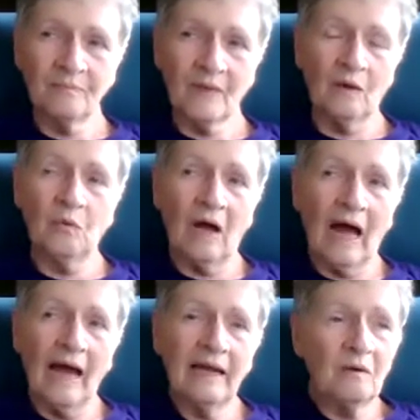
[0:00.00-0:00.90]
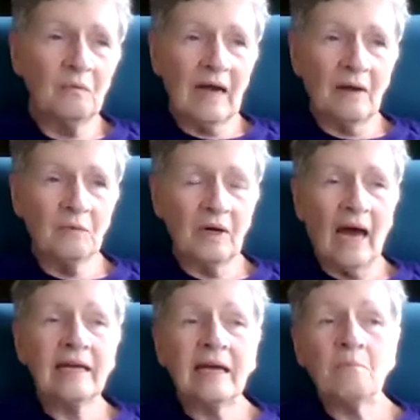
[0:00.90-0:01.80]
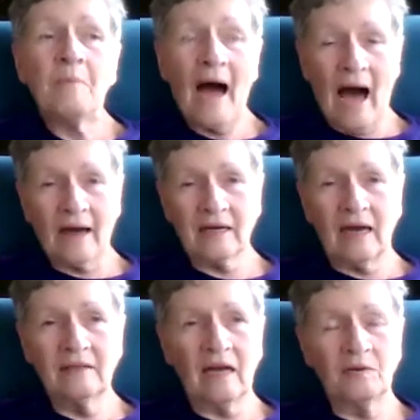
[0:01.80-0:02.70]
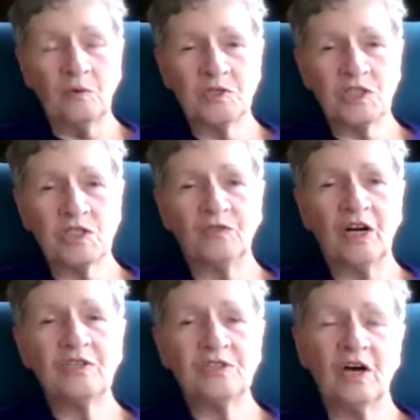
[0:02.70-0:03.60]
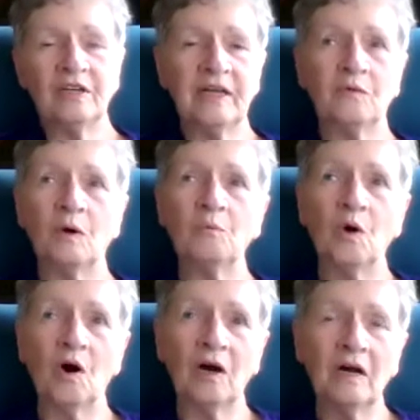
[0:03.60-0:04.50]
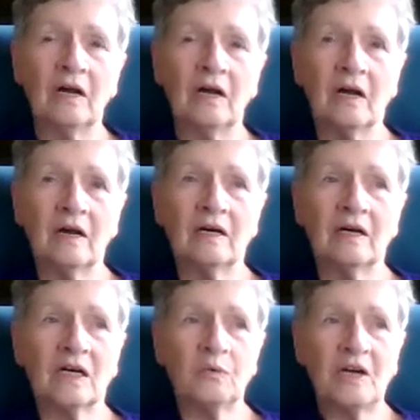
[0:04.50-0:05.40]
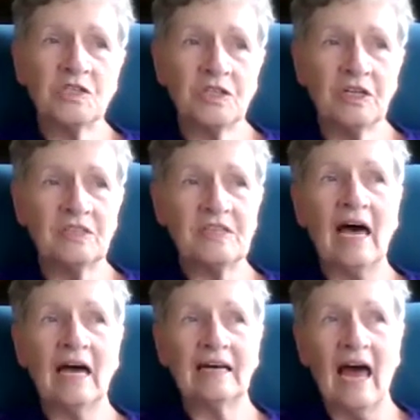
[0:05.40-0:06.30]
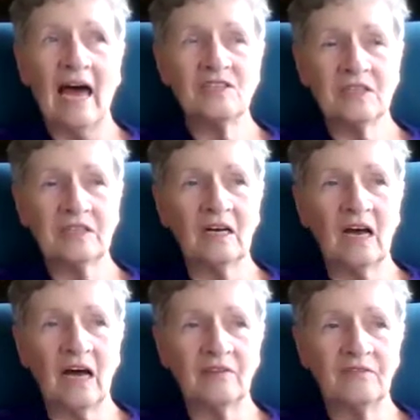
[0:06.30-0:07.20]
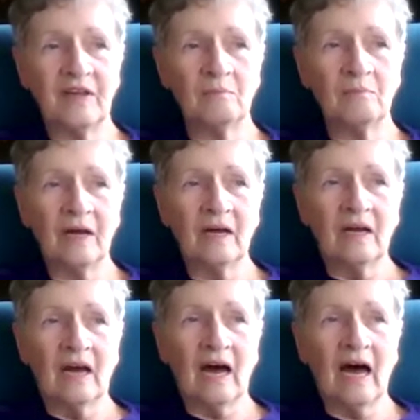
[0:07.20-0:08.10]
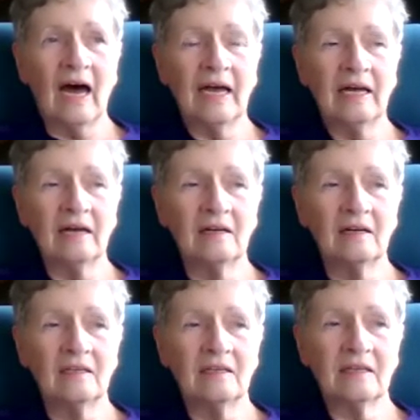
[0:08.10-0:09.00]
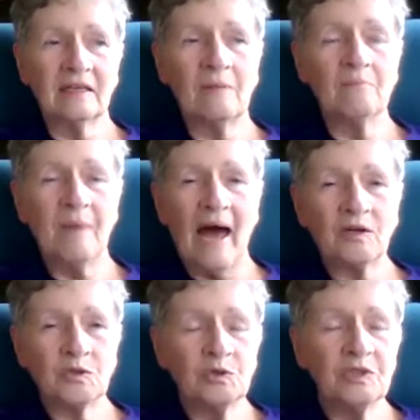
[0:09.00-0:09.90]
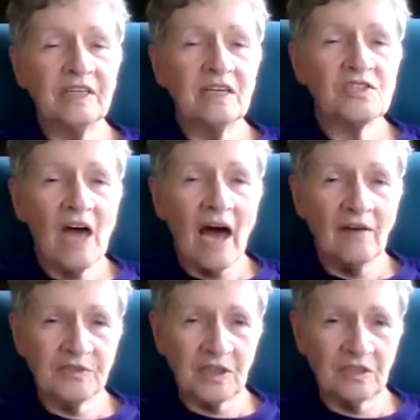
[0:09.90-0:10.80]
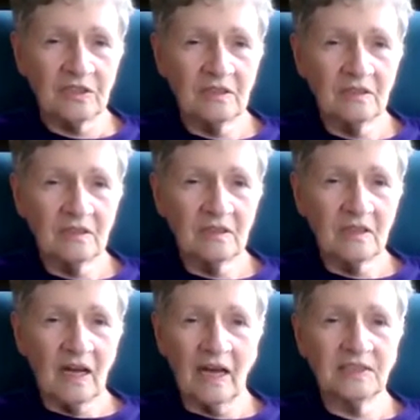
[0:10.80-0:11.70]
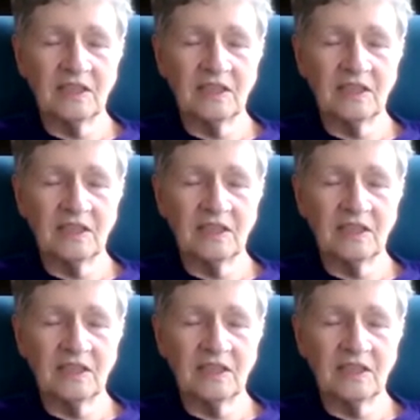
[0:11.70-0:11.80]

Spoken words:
Well, when I came back, it was just very sudden. There were more questions I had asked, and a lot of them I came back 2 years after. It did